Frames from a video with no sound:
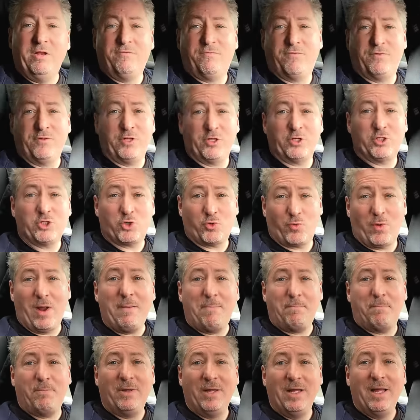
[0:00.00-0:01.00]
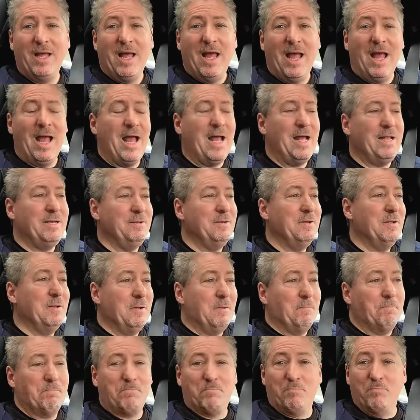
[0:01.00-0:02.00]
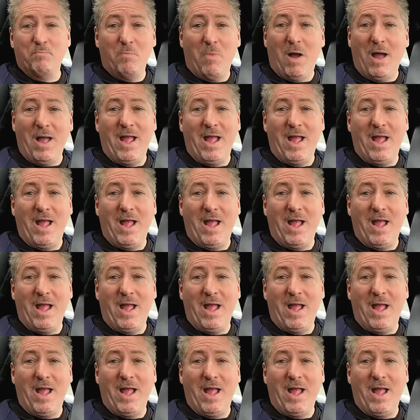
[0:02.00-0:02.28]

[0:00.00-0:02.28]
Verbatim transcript: for the trip and my